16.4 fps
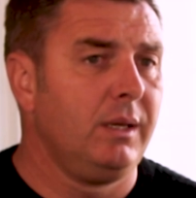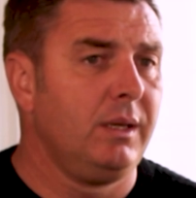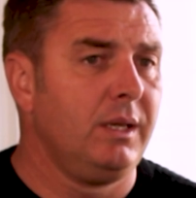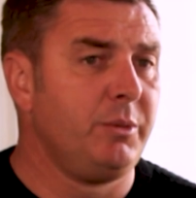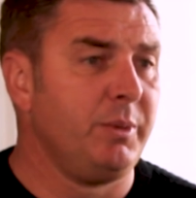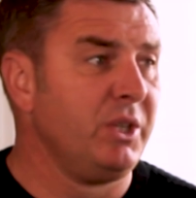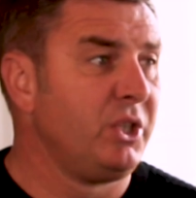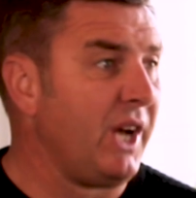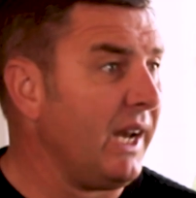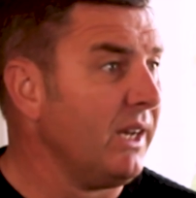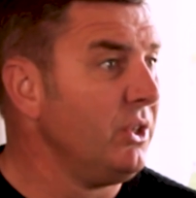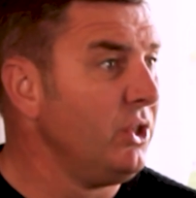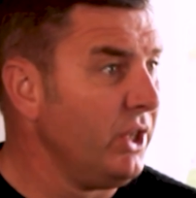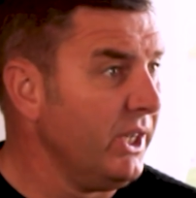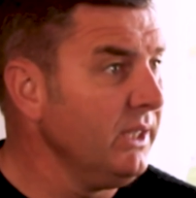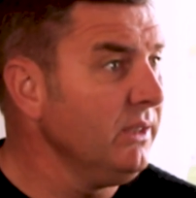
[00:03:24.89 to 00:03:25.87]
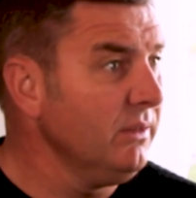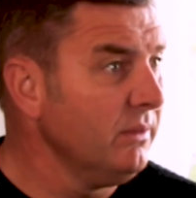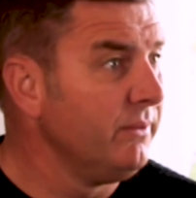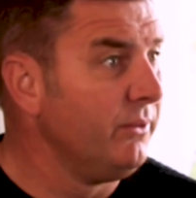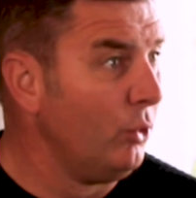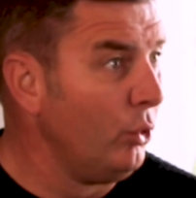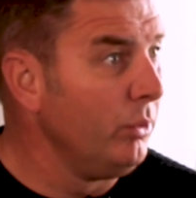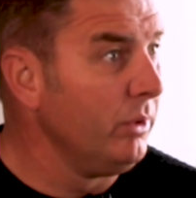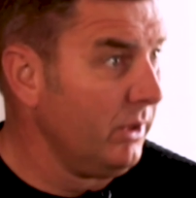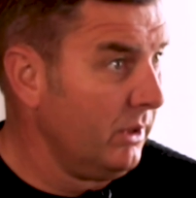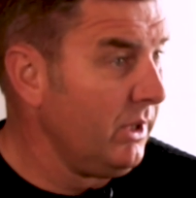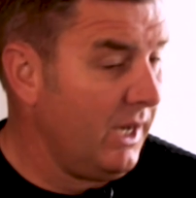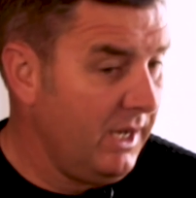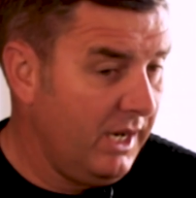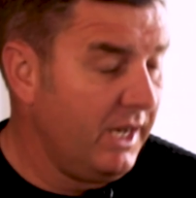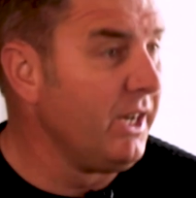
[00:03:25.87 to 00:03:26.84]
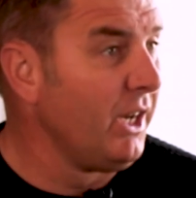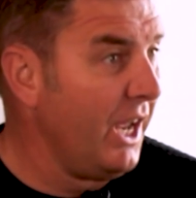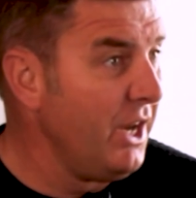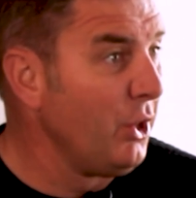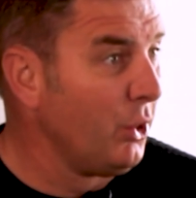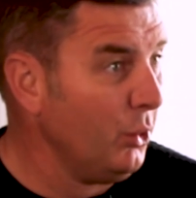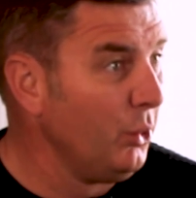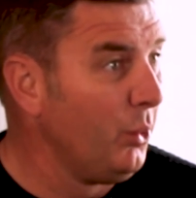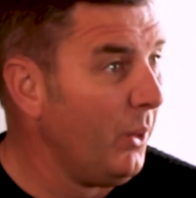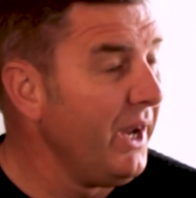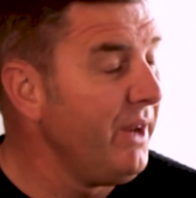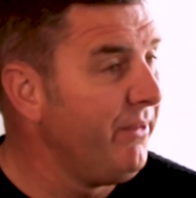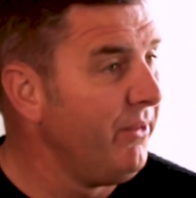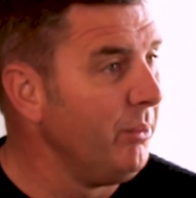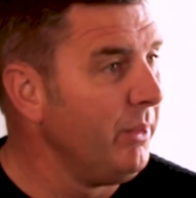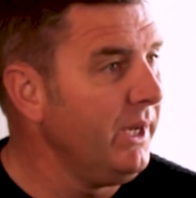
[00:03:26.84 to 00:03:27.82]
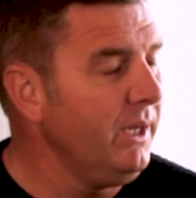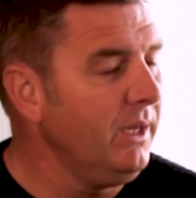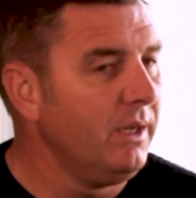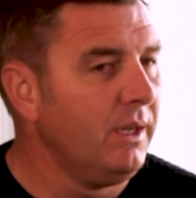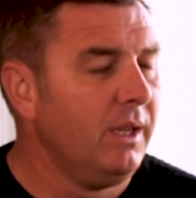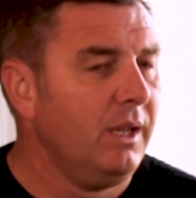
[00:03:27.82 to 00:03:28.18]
he's been challenging in a good way for me,